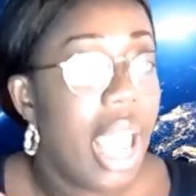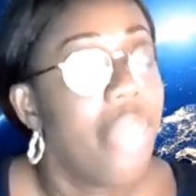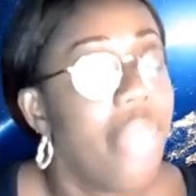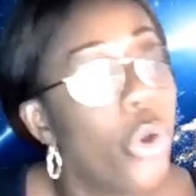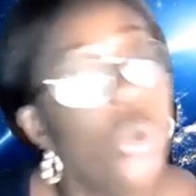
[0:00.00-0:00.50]

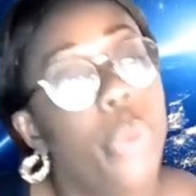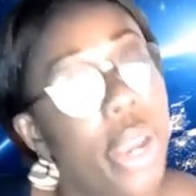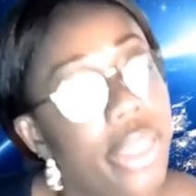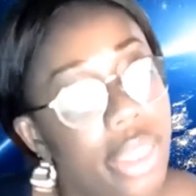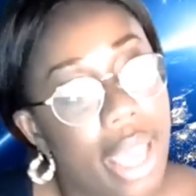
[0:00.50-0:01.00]
And the only
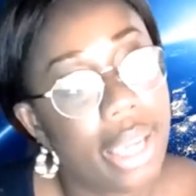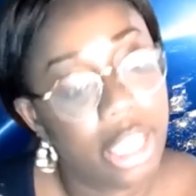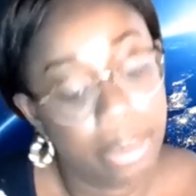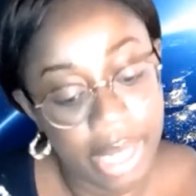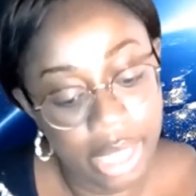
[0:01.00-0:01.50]
way that that
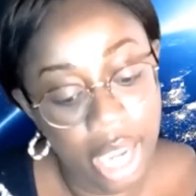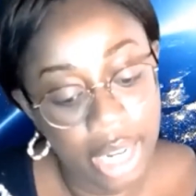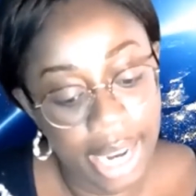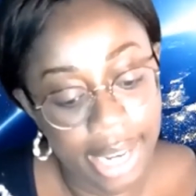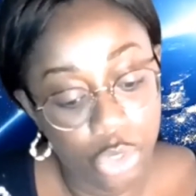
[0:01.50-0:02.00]
could be done
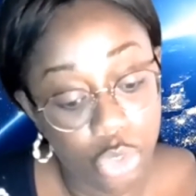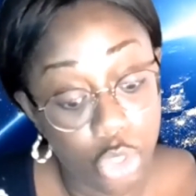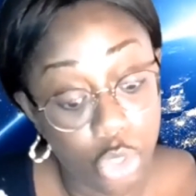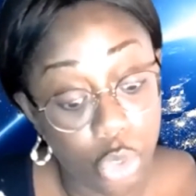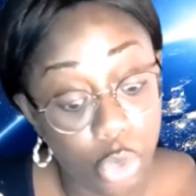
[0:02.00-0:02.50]
is
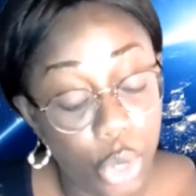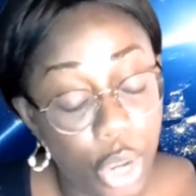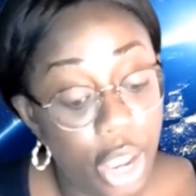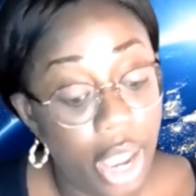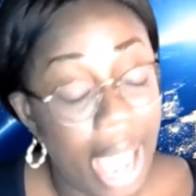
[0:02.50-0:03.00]
to
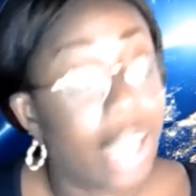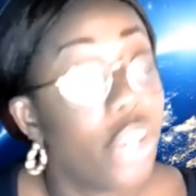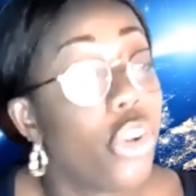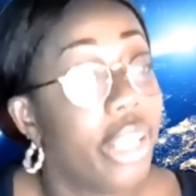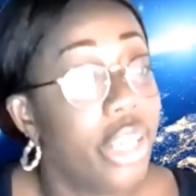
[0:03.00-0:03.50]

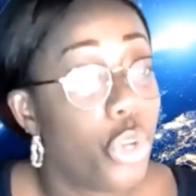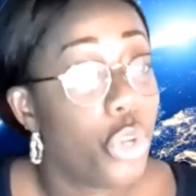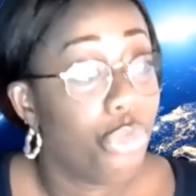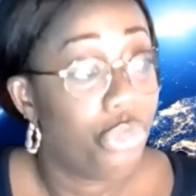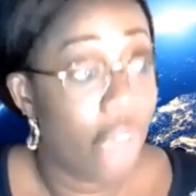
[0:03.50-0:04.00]
acknowledge,
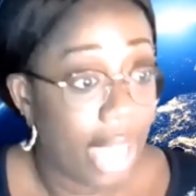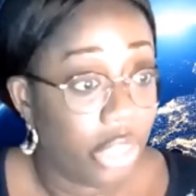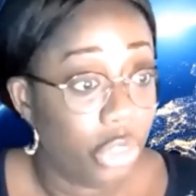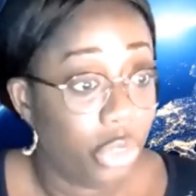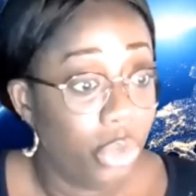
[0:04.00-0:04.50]

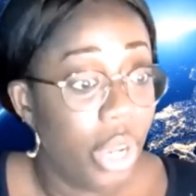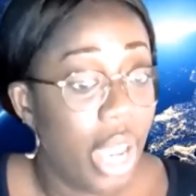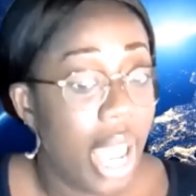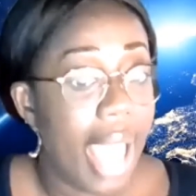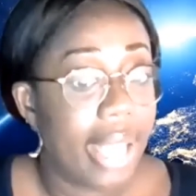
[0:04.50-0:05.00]
value,
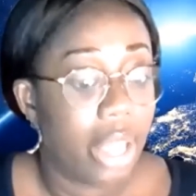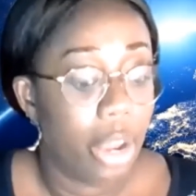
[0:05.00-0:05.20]
and